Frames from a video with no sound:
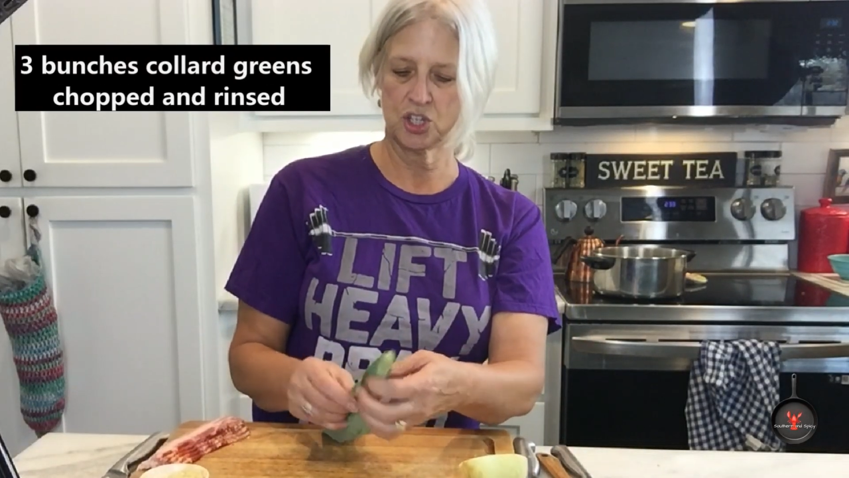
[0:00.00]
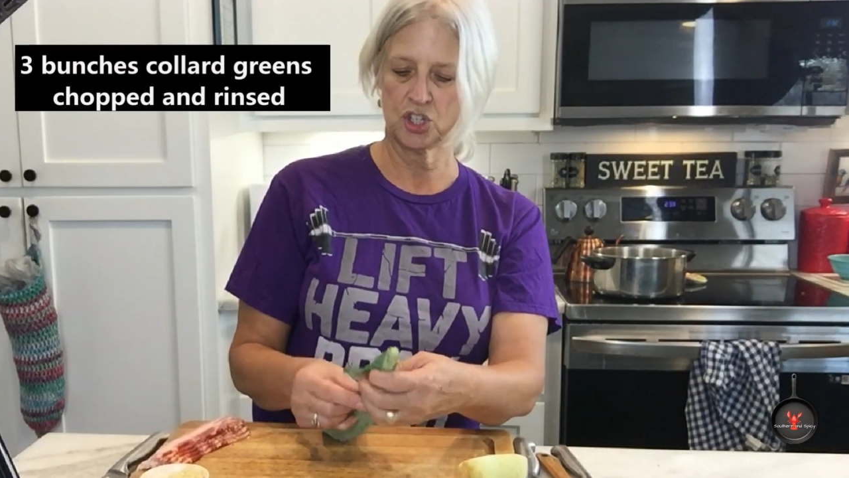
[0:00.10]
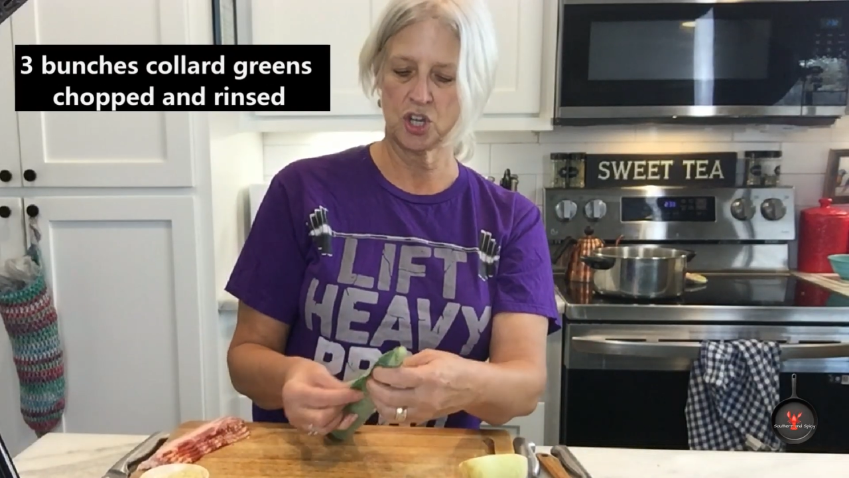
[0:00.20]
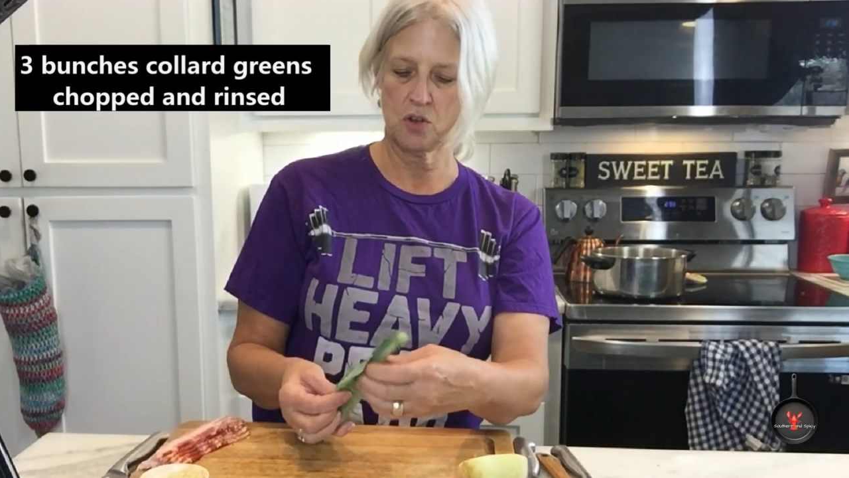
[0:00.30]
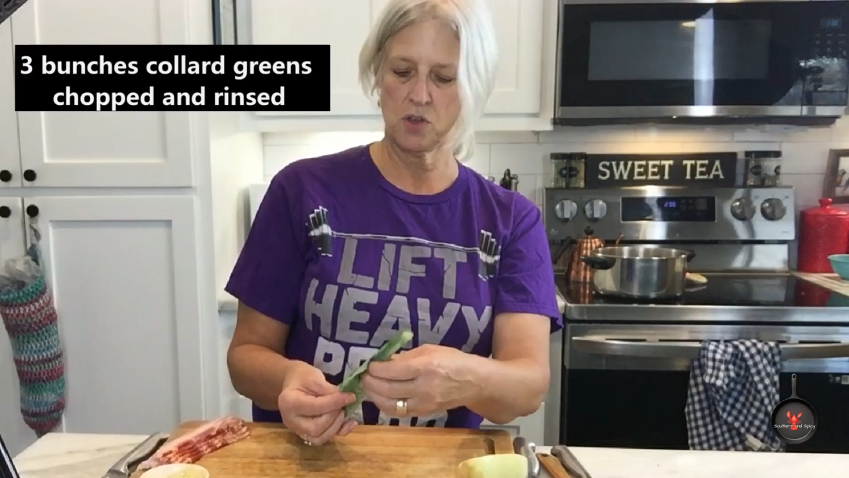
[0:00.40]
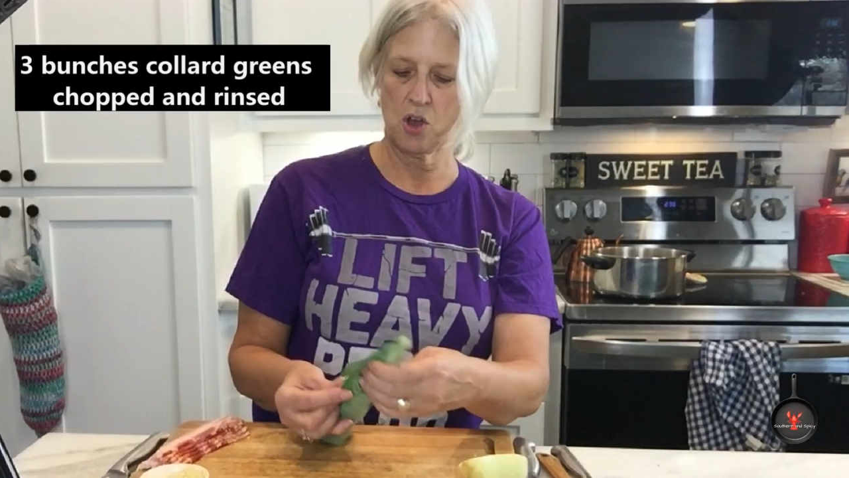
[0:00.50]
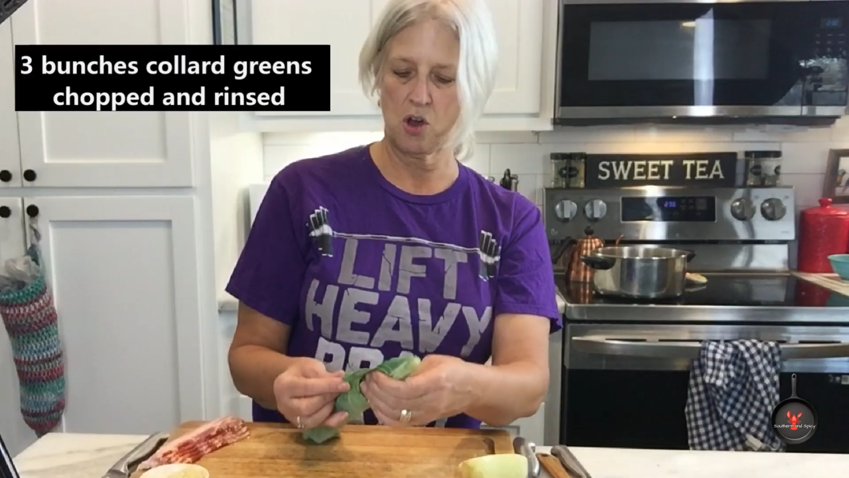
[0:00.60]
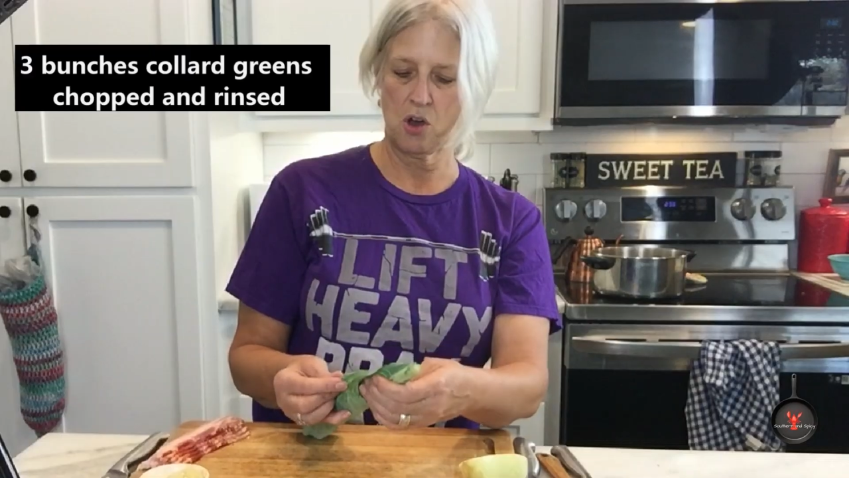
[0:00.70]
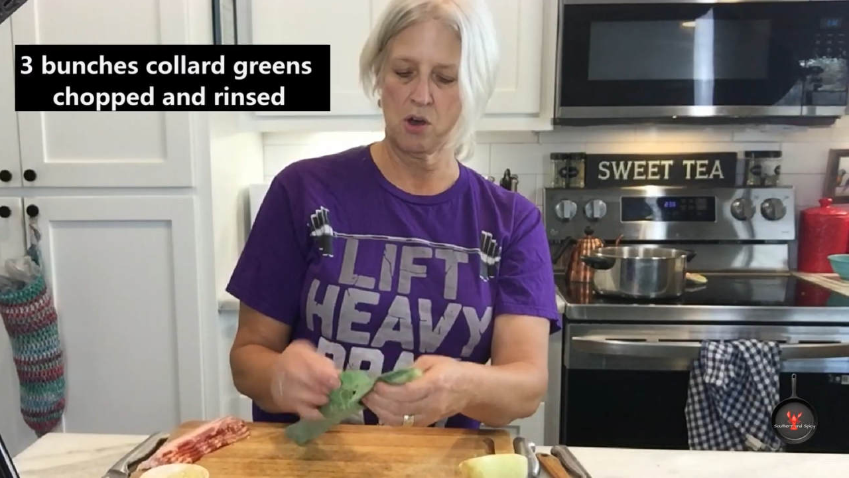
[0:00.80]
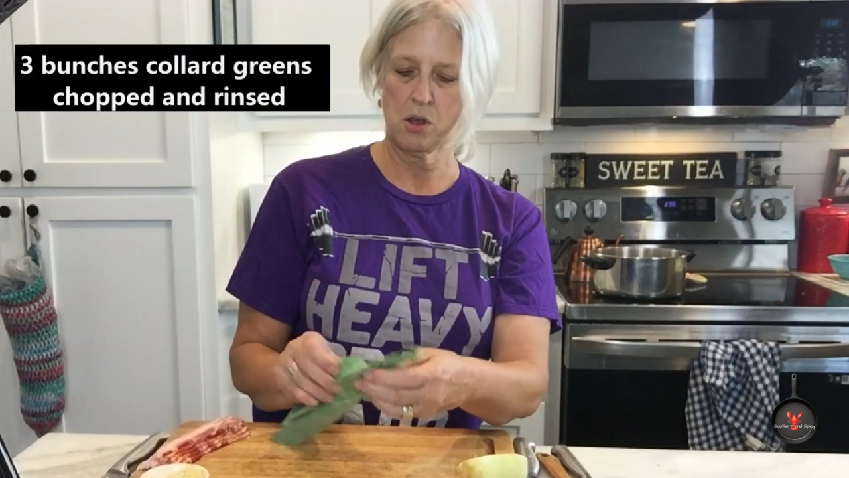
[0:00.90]
to show
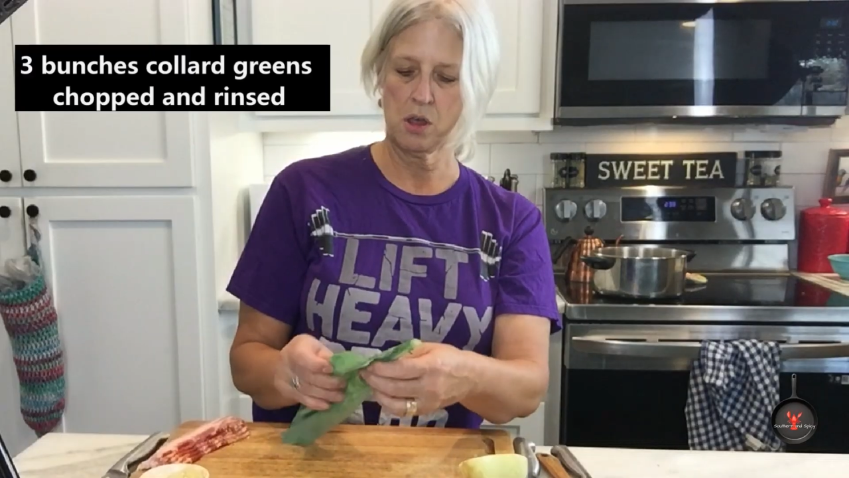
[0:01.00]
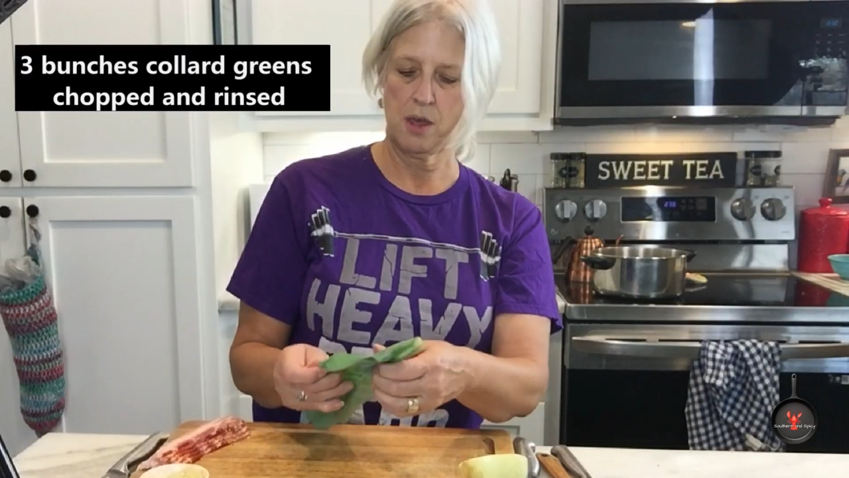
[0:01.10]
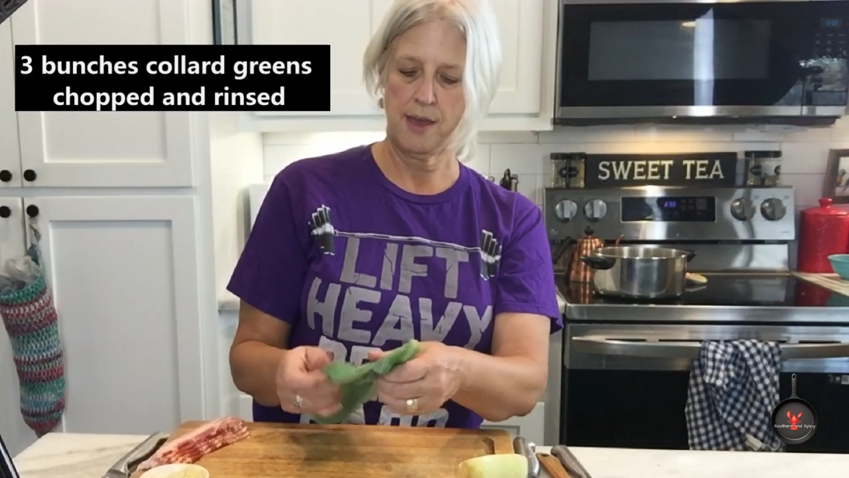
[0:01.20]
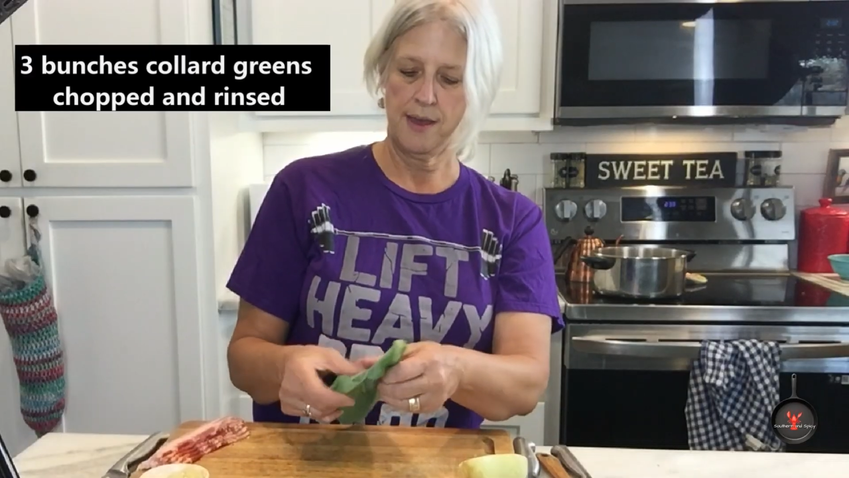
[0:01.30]
y'all